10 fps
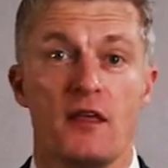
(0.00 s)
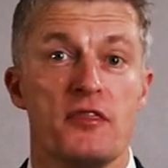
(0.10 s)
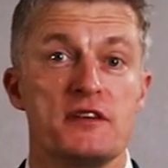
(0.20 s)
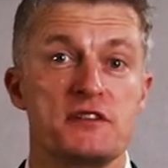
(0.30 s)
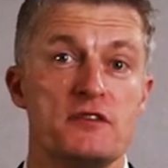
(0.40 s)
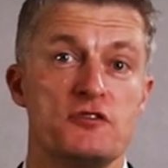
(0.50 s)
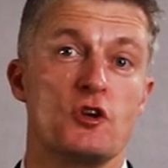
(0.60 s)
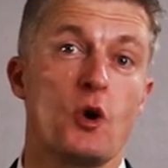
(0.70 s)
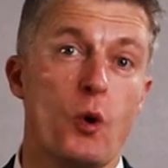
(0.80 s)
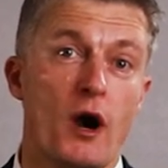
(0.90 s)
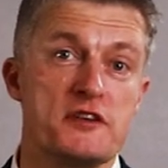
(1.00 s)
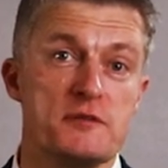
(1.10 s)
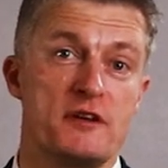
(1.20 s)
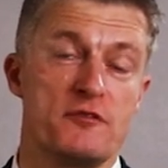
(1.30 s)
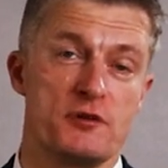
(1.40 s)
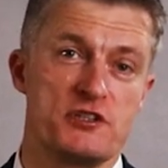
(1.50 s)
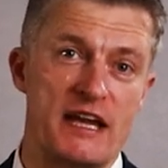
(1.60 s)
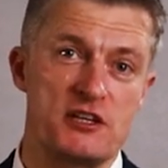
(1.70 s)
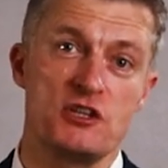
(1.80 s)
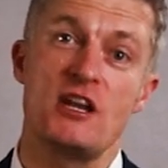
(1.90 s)
This gives you quite a bit of
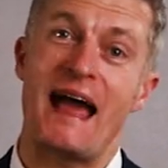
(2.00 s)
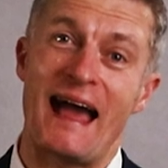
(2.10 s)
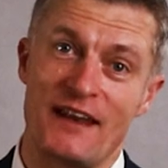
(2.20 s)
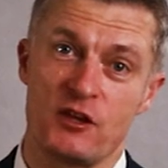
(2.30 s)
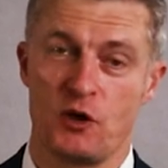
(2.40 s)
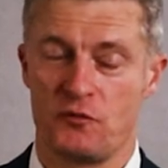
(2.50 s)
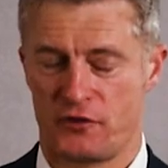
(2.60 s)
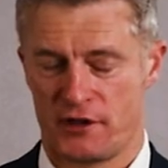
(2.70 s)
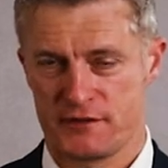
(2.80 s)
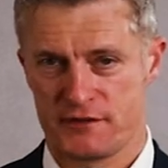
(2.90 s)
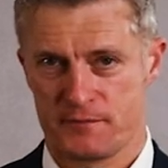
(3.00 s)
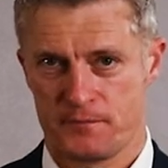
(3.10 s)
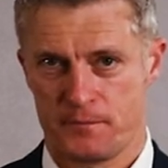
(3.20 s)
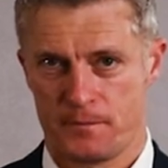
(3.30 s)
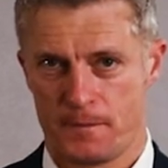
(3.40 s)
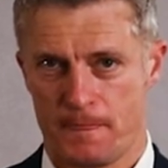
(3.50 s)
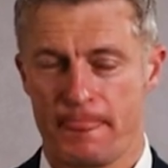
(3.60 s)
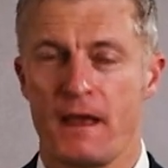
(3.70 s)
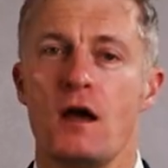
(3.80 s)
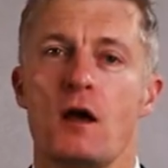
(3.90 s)
protection and confidence.
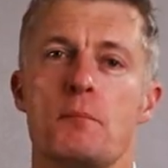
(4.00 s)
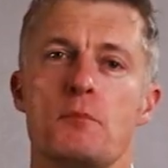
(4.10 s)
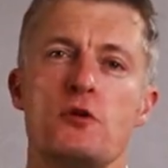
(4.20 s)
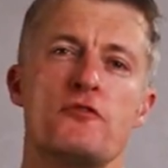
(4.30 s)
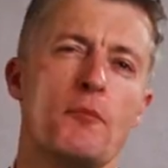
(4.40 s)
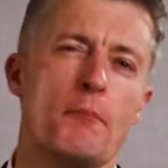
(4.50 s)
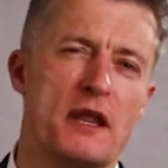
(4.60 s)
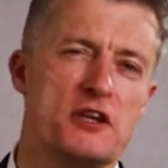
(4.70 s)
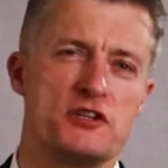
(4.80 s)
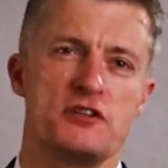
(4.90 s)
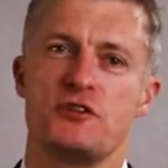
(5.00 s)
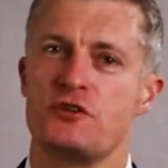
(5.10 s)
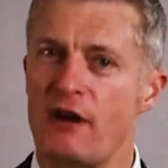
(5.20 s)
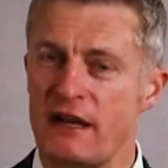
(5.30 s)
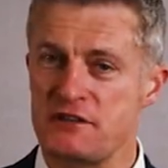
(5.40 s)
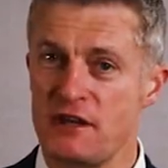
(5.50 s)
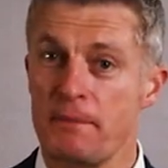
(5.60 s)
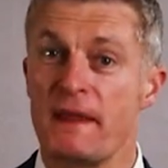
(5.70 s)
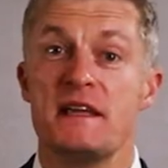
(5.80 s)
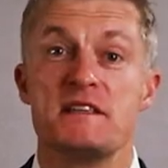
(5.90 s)
Move from manager to director,
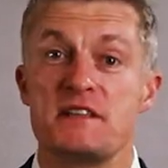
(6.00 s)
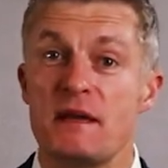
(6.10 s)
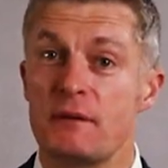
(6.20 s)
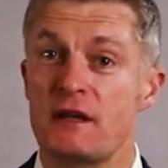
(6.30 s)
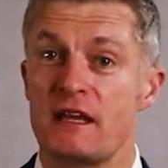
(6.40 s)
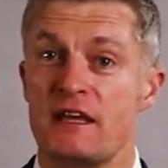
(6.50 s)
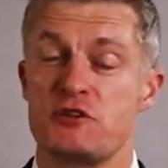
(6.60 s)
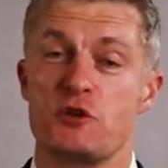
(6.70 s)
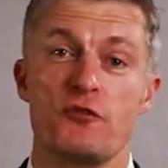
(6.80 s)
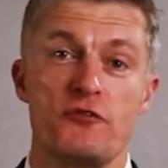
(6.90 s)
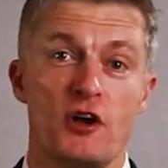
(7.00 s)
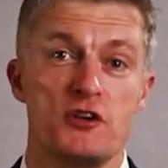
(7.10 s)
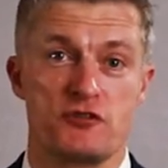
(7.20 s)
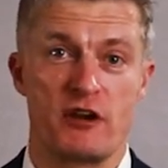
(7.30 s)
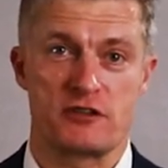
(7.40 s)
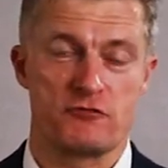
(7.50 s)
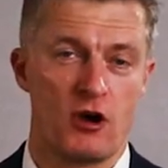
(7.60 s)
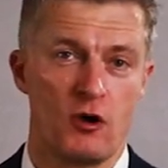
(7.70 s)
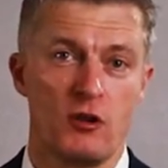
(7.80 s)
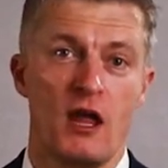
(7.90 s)
typically into your first director
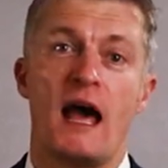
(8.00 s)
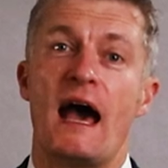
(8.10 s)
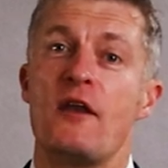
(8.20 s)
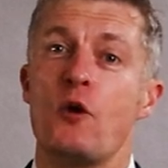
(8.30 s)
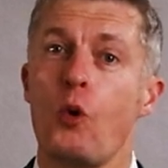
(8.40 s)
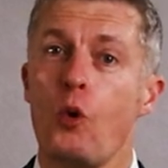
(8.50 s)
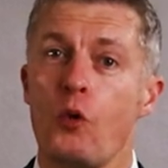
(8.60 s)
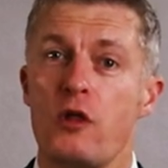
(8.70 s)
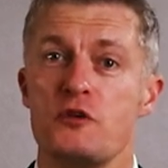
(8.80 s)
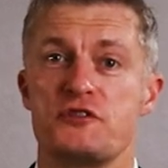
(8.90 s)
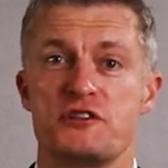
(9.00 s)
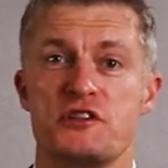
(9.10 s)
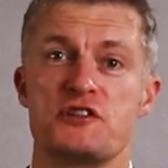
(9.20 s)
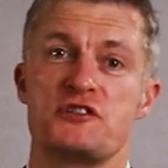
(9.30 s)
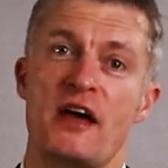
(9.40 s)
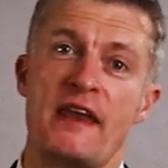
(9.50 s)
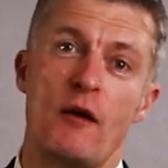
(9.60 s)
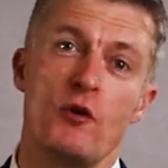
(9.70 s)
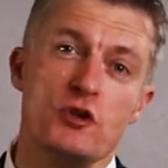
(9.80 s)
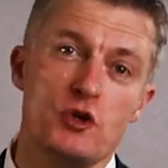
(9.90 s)
role, and all those decisions are
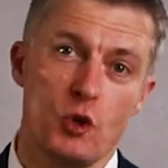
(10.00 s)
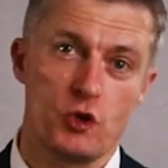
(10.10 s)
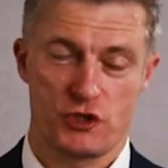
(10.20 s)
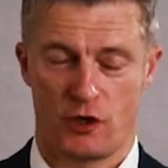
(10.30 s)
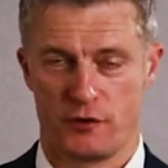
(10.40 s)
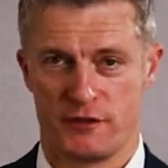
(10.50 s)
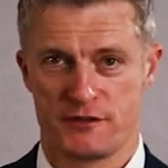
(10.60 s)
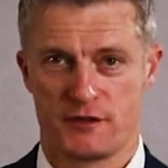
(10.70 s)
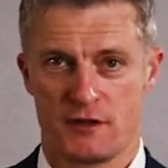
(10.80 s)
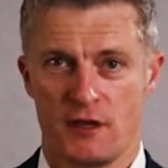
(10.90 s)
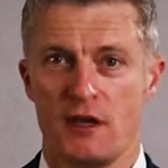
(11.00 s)
now on your shoulders.